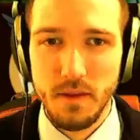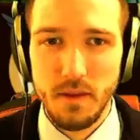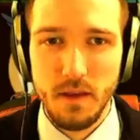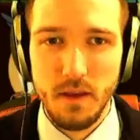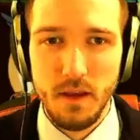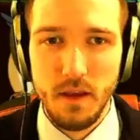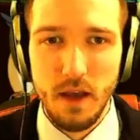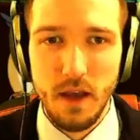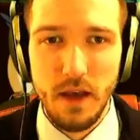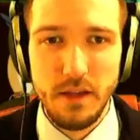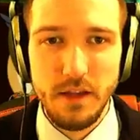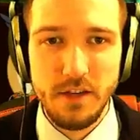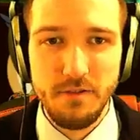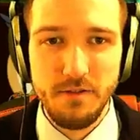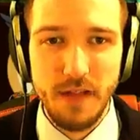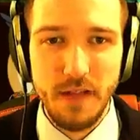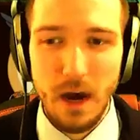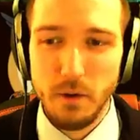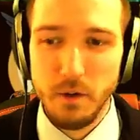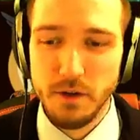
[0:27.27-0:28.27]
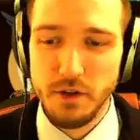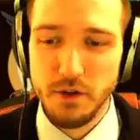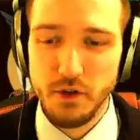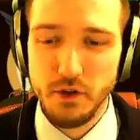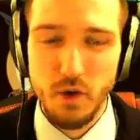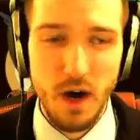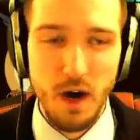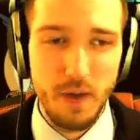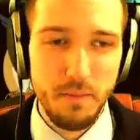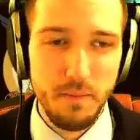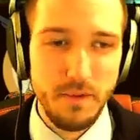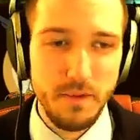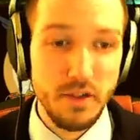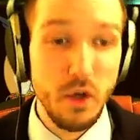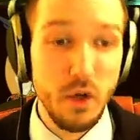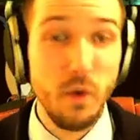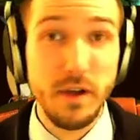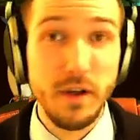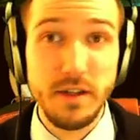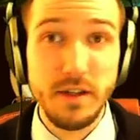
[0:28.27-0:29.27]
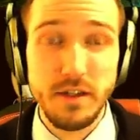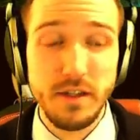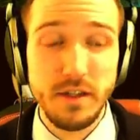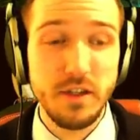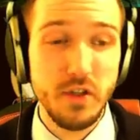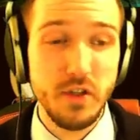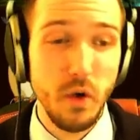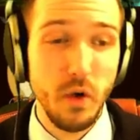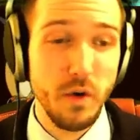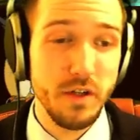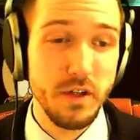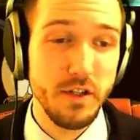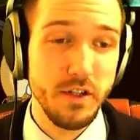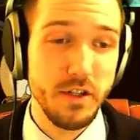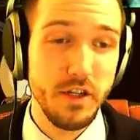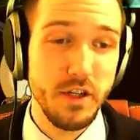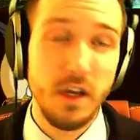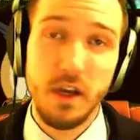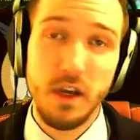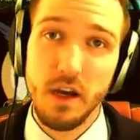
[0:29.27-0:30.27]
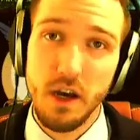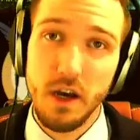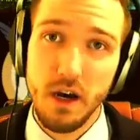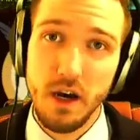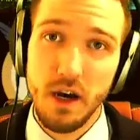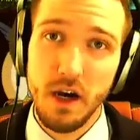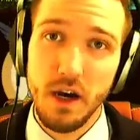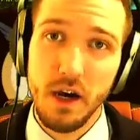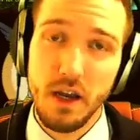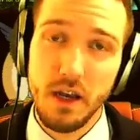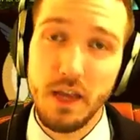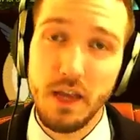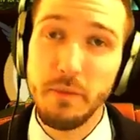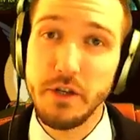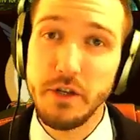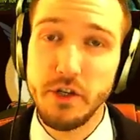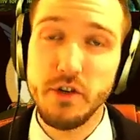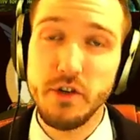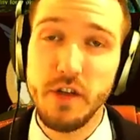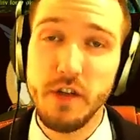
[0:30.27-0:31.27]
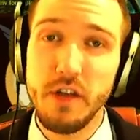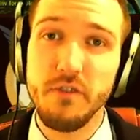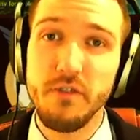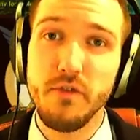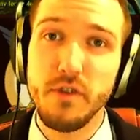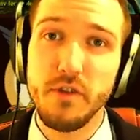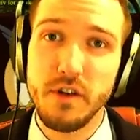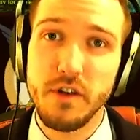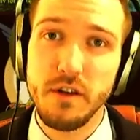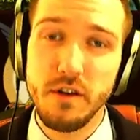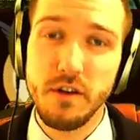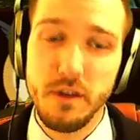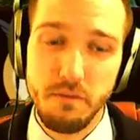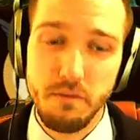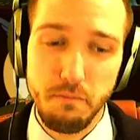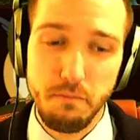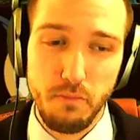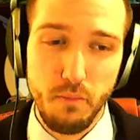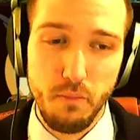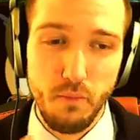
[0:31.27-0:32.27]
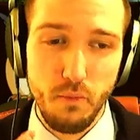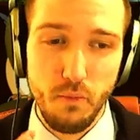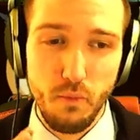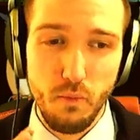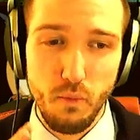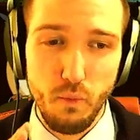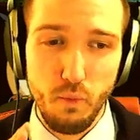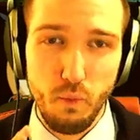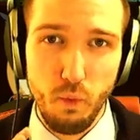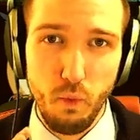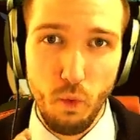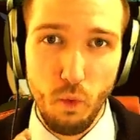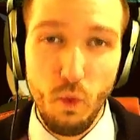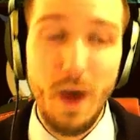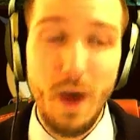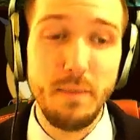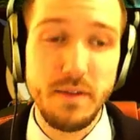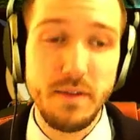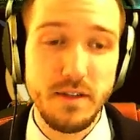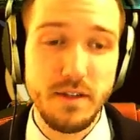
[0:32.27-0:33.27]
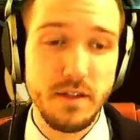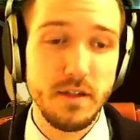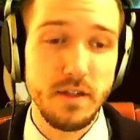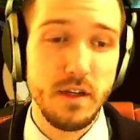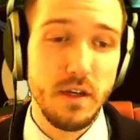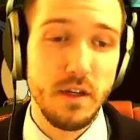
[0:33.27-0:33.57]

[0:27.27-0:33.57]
And these flowers drop tokens. These tokens can be turned in for weapons.